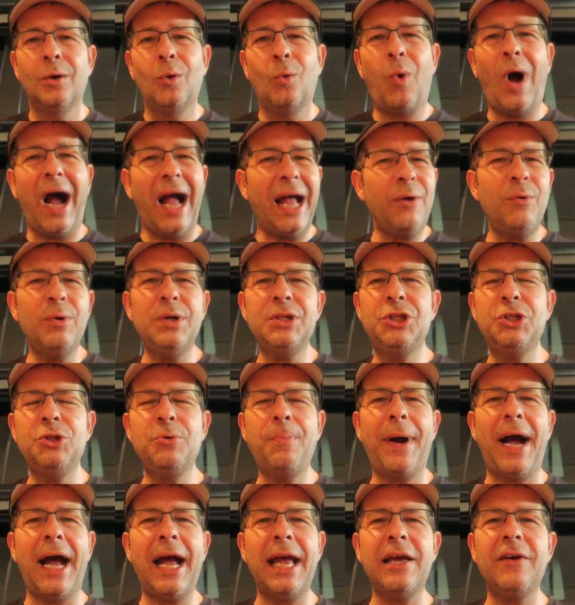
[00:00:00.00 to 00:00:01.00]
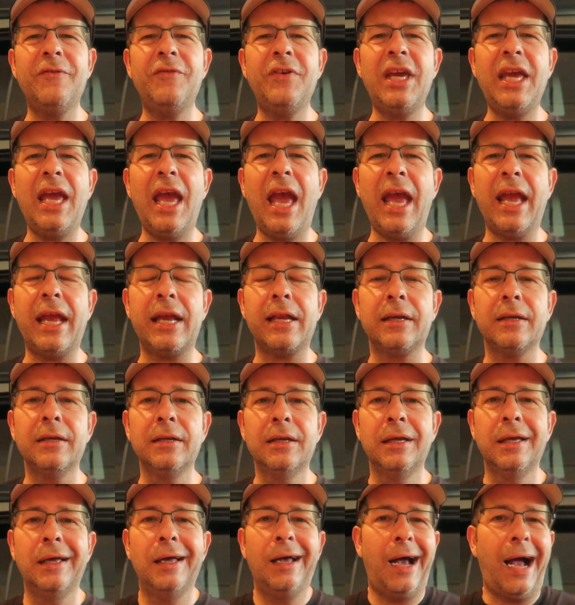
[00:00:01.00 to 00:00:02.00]
why would you buy a
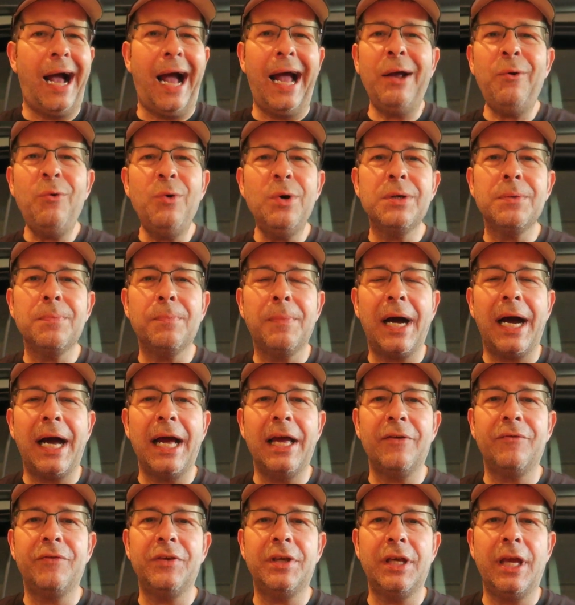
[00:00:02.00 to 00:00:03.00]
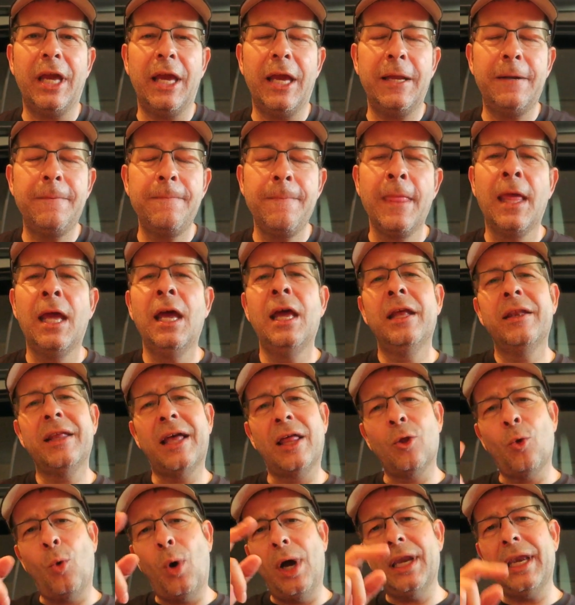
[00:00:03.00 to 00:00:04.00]
V8? I wouldn't buy a V8.
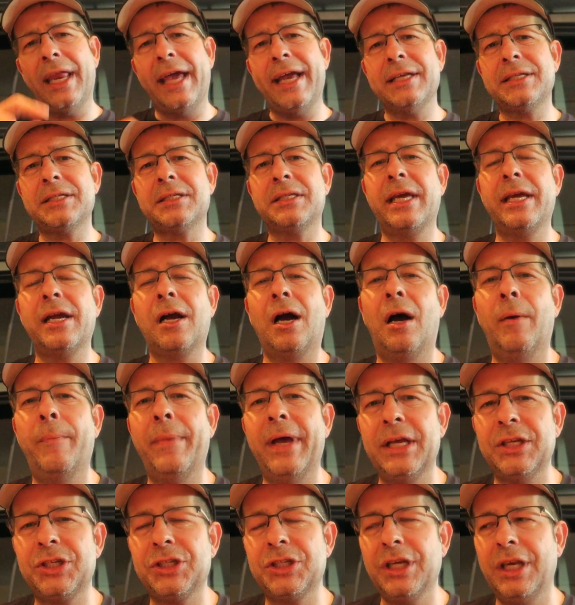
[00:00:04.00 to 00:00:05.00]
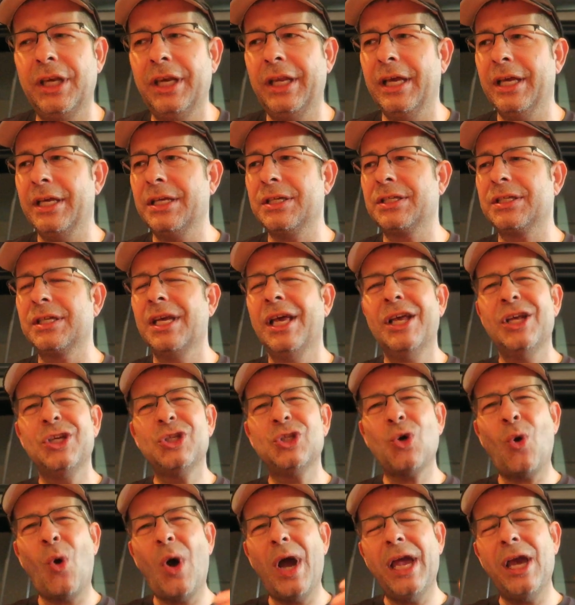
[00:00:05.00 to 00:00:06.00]
Now, the one last thing I'll mention is
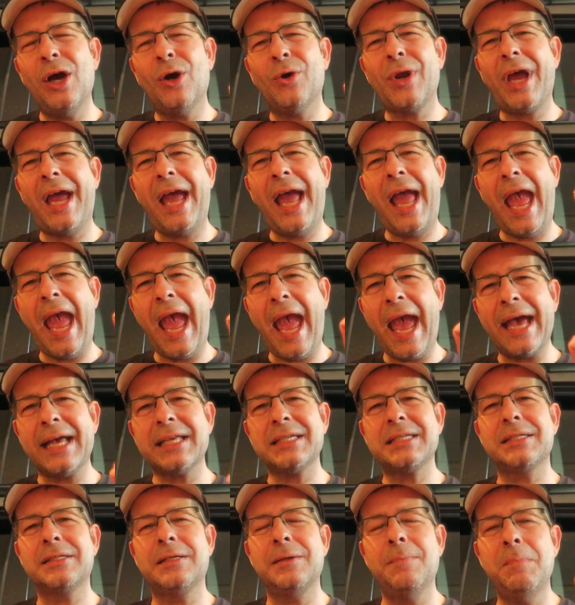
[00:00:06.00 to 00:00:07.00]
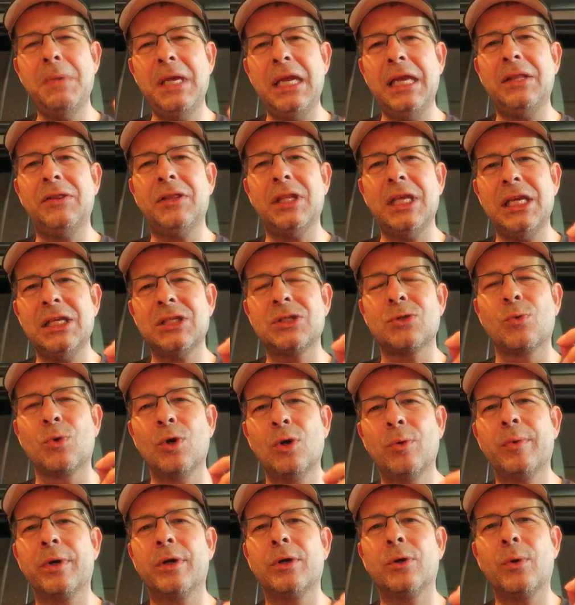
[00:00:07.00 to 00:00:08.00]
Toyota has to meet these
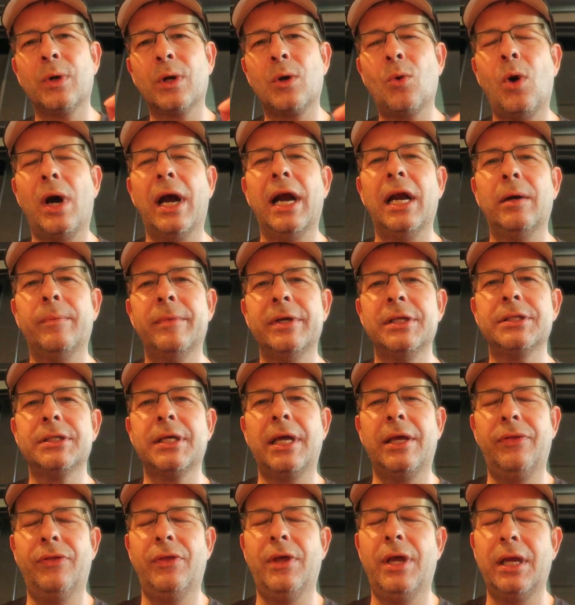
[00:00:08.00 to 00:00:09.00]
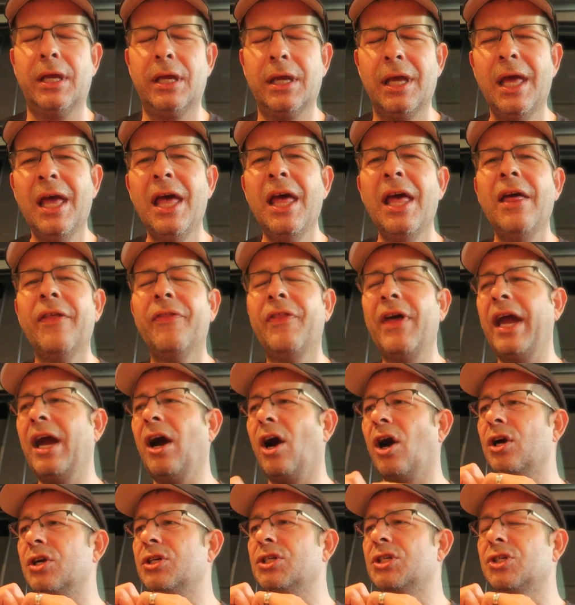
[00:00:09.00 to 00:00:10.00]
rumored requirements, I think. They
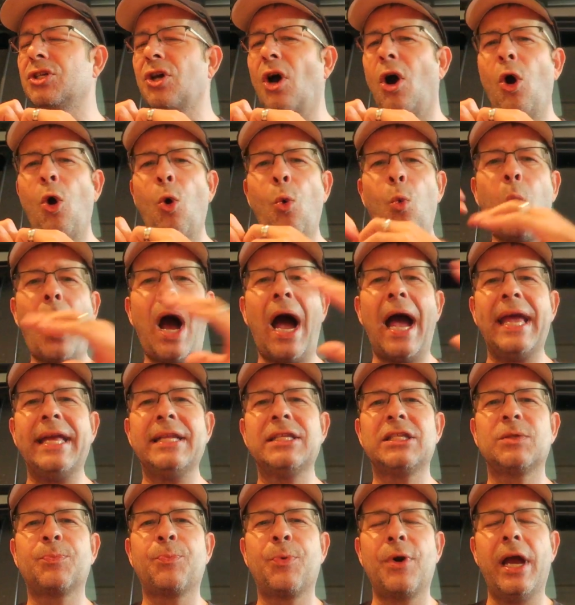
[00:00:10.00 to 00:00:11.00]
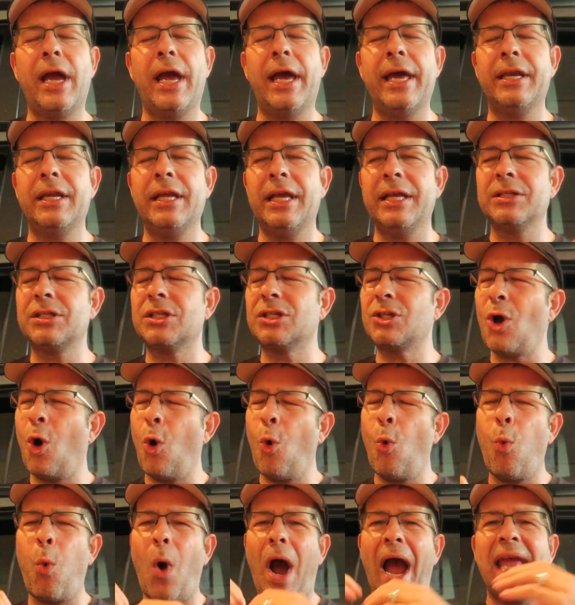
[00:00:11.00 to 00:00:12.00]
are so widespread and
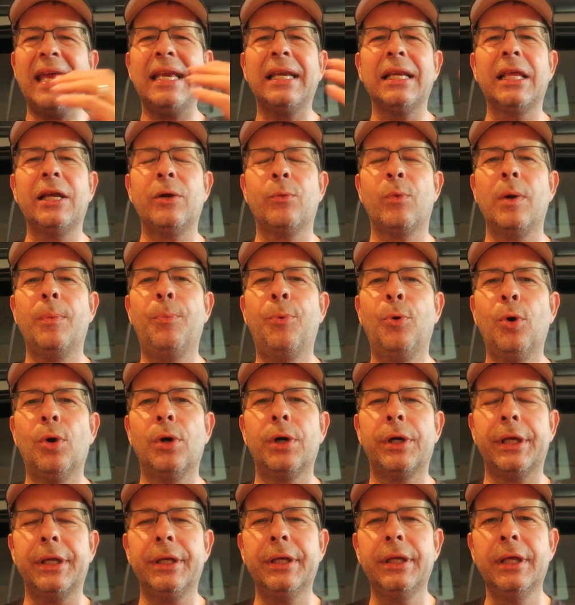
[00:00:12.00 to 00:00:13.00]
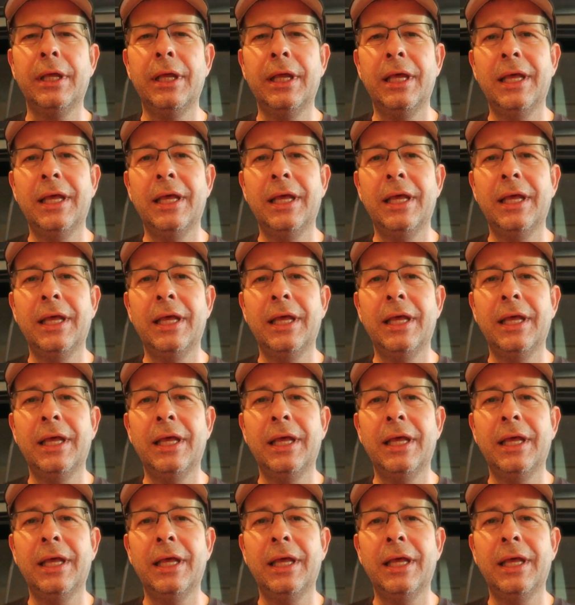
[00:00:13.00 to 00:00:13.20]
so widely reported